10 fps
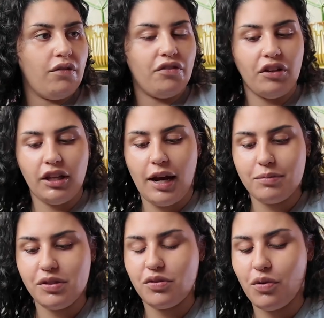
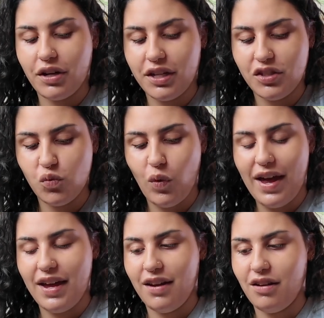Phalaenopsis orchids
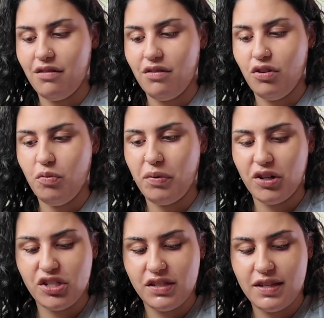when you
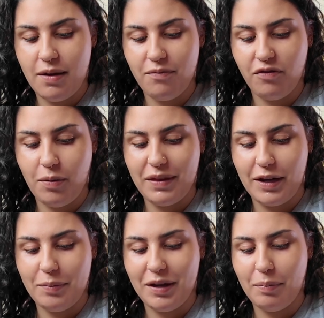purchase them from
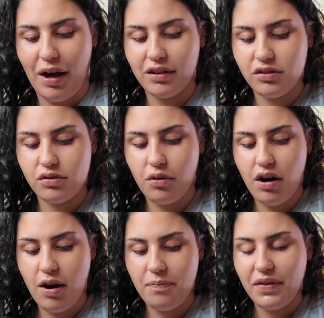like a big box
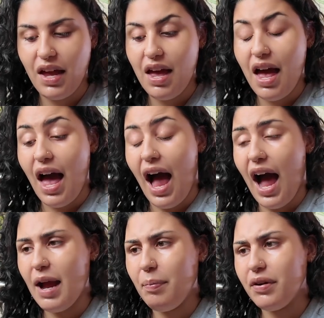store.
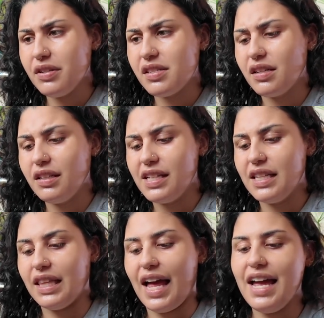I personally
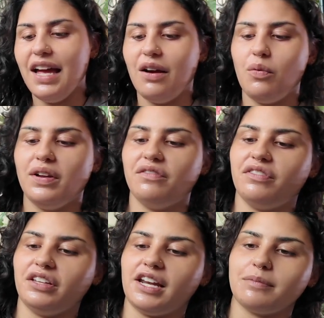like when
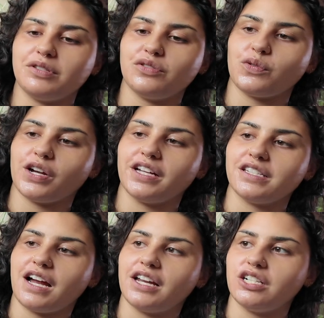Phalaenopsis
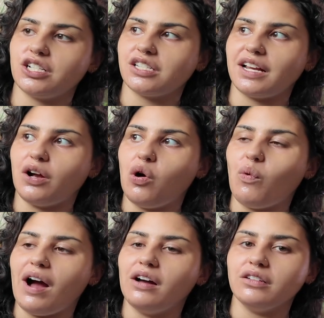orchids kind of just like go
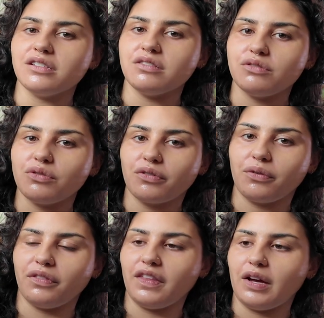wild and do their
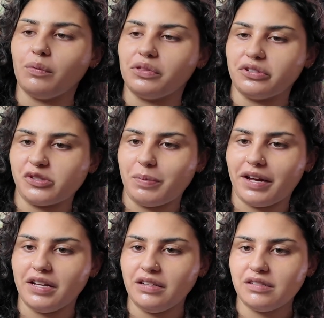own thing with their
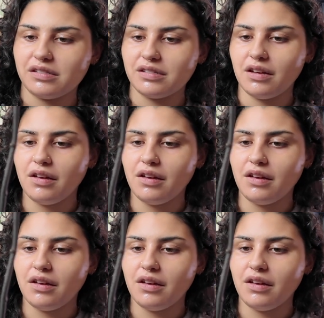spikes.